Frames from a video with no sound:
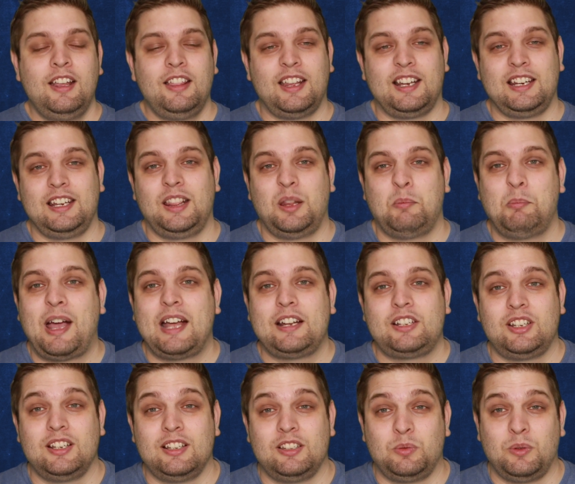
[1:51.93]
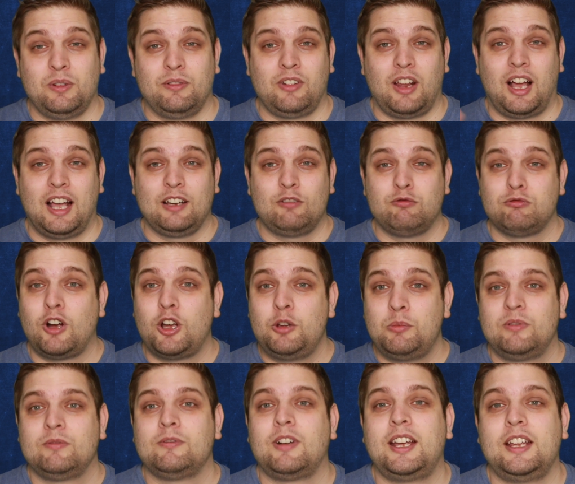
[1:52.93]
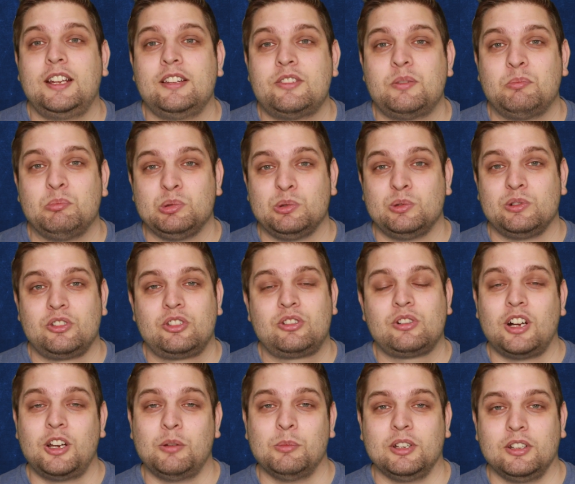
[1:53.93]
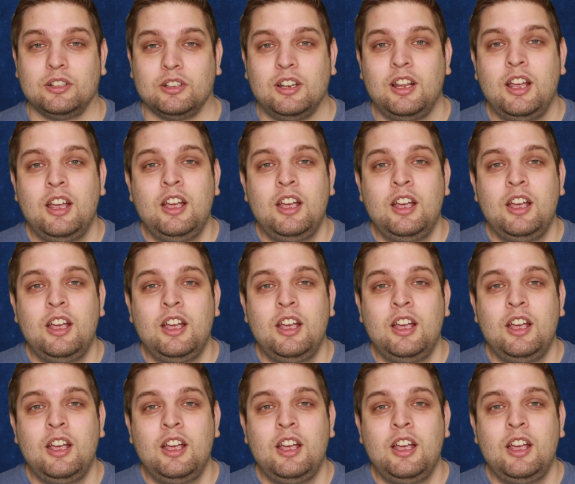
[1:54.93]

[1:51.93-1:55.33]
than in the matches with like Roman Reigns and Braun Strowman.